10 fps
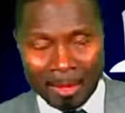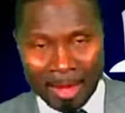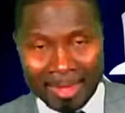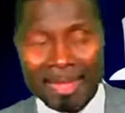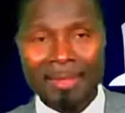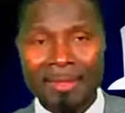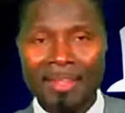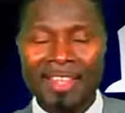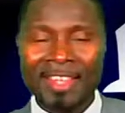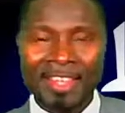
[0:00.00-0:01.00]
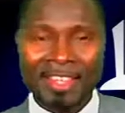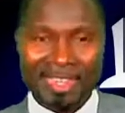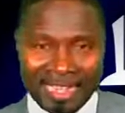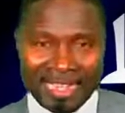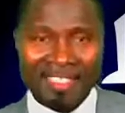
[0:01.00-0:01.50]
Again,
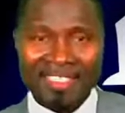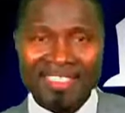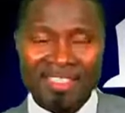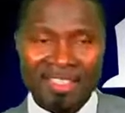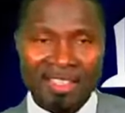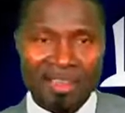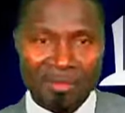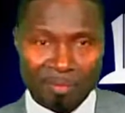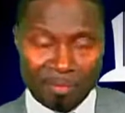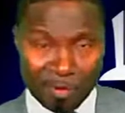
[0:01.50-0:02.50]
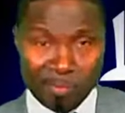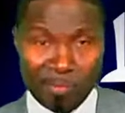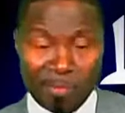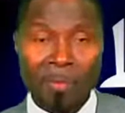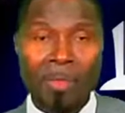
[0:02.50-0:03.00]
these
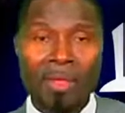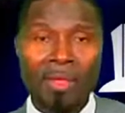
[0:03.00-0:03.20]
people,